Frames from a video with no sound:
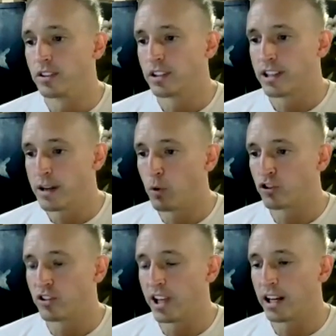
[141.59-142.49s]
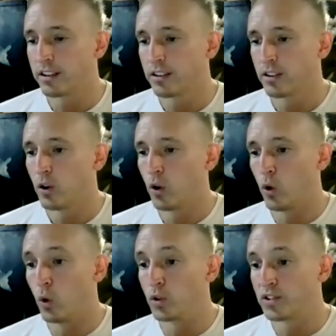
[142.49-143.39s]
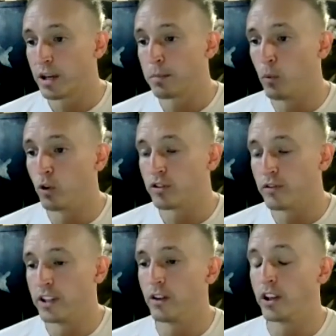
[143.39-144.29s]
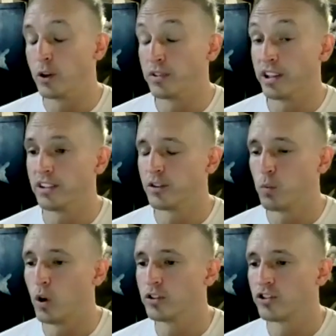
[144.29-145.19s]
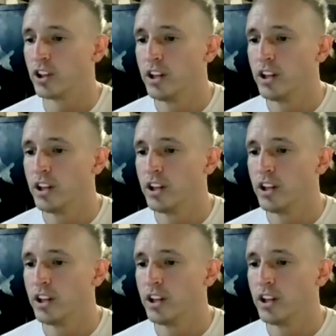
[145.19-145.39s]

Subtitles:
Keep watching the ad or skip and watch the video that you intended to watch.